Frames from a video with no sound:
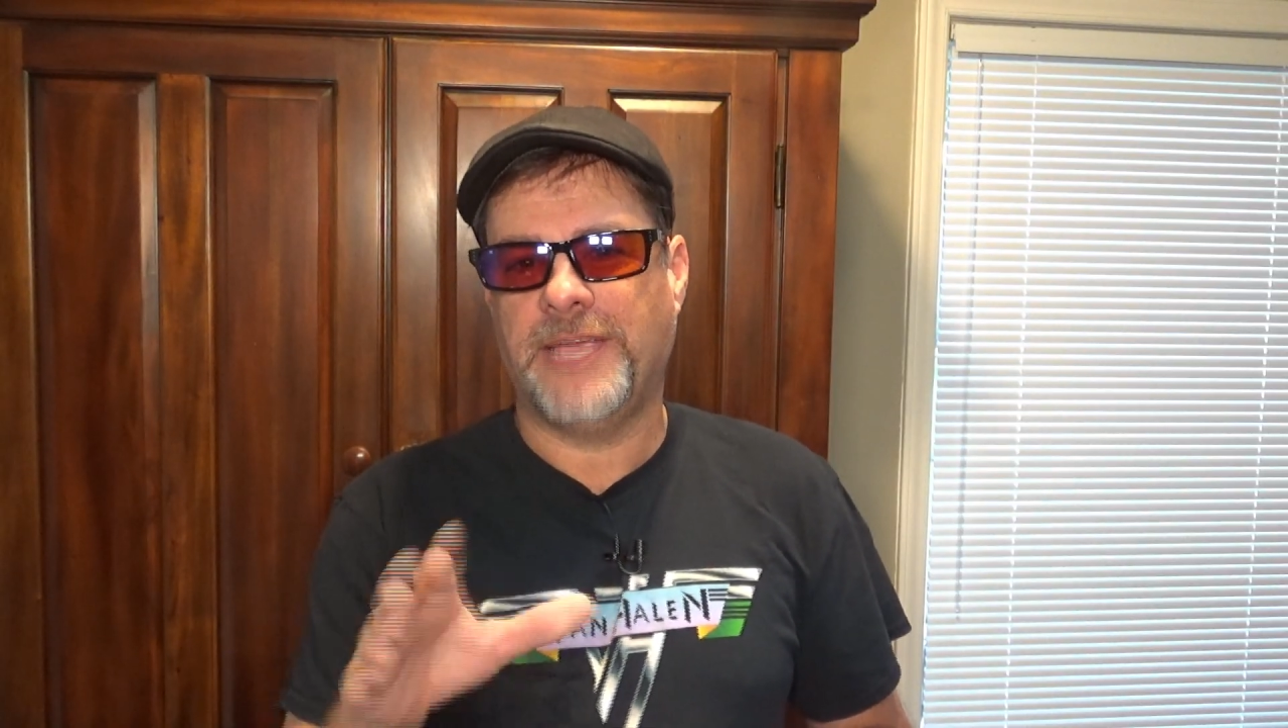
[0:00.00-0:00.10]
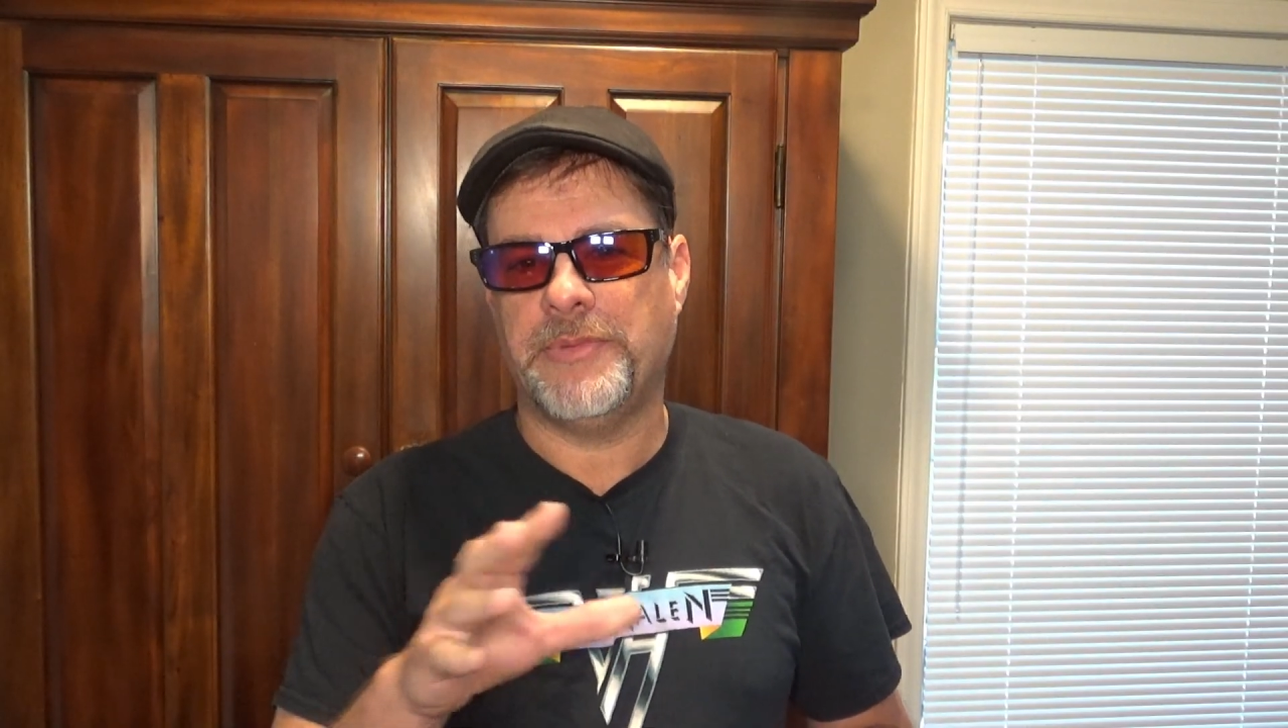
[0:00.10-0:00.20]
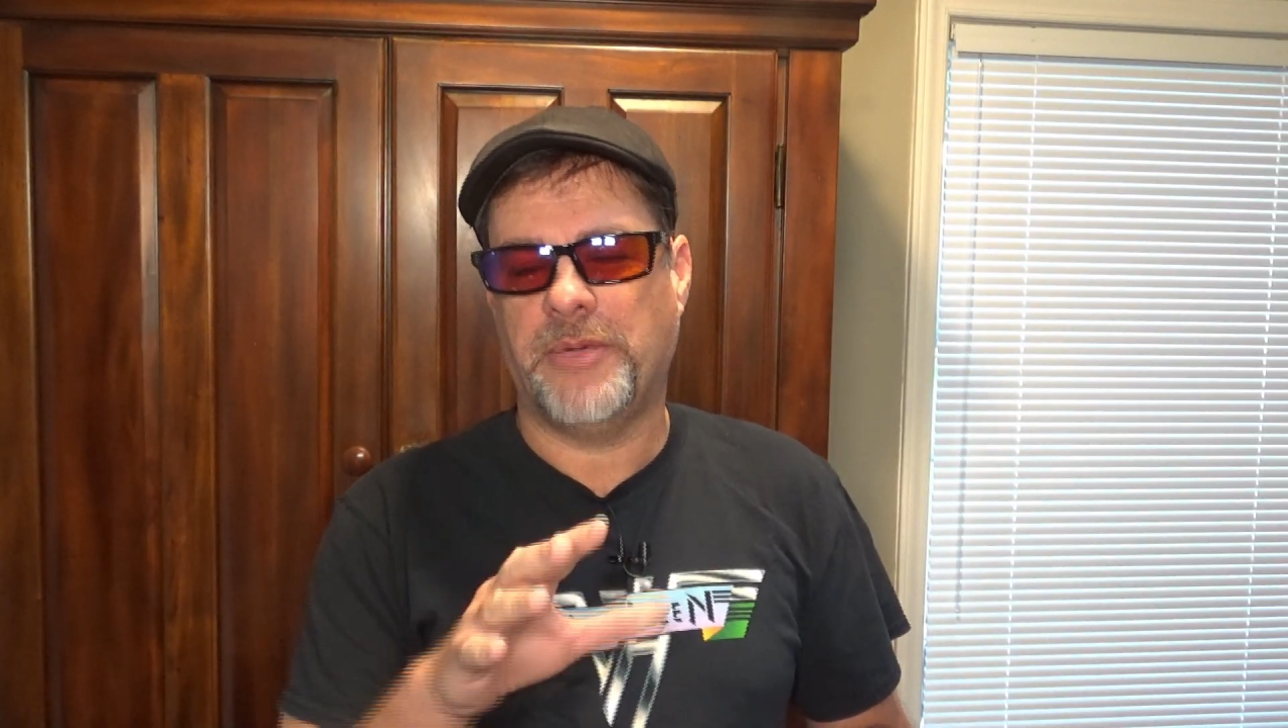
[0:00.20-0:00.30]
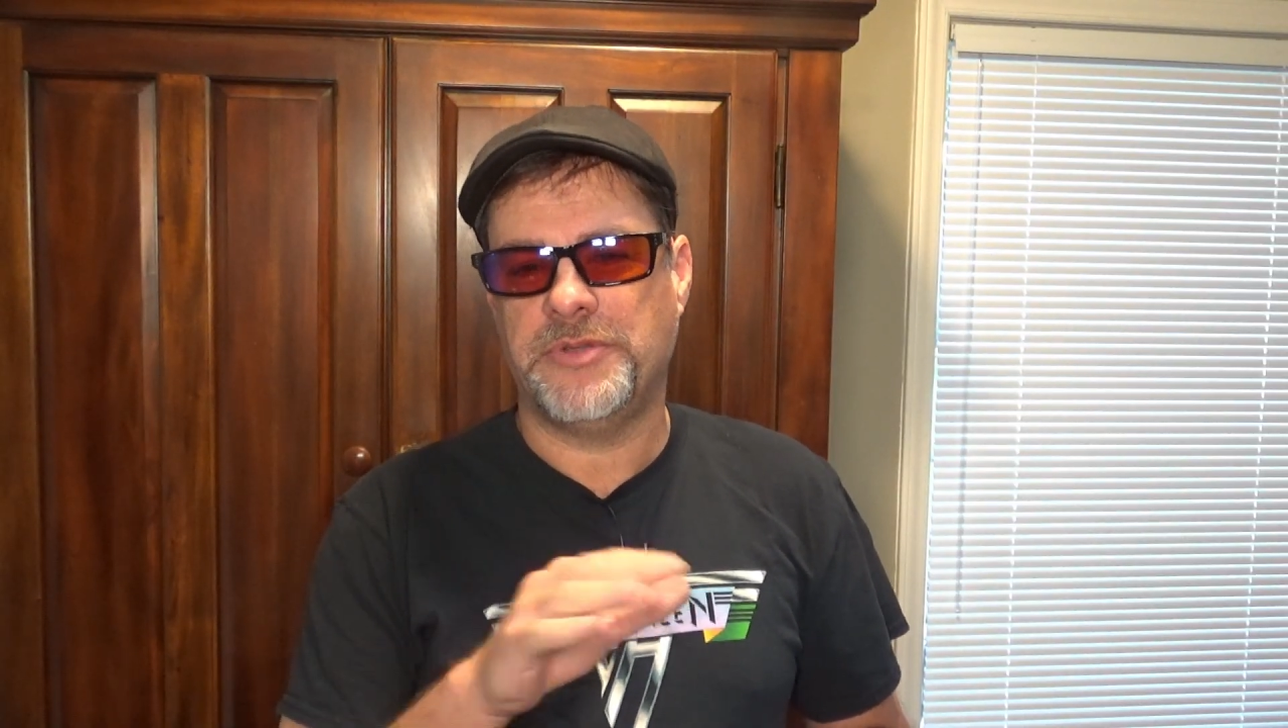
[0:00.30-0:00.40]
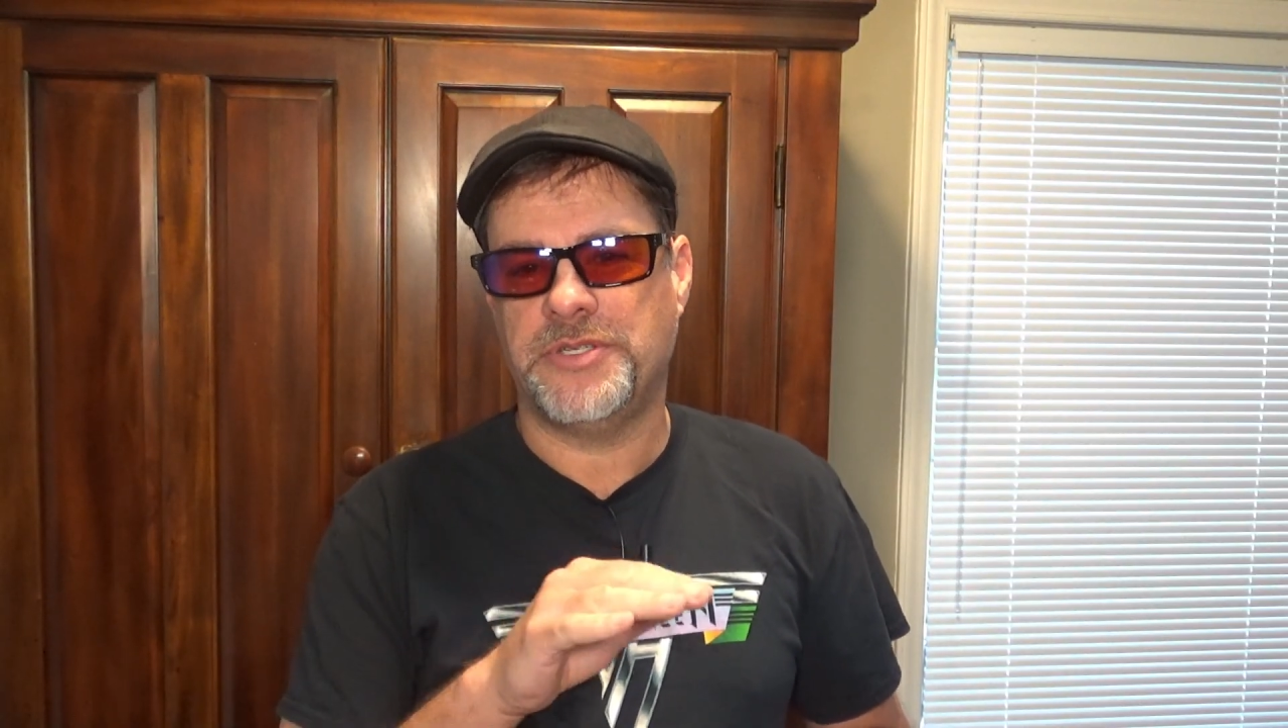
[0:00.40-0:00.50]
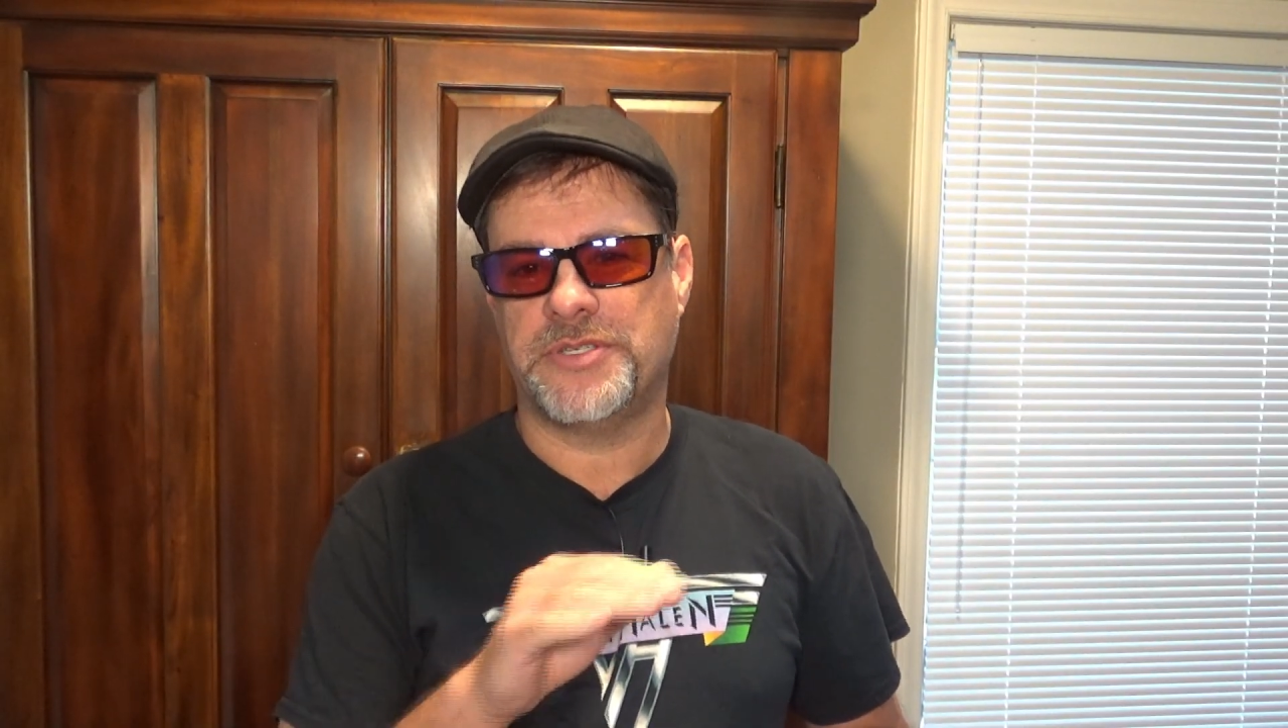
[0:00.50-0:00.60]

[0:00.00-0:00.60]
they came out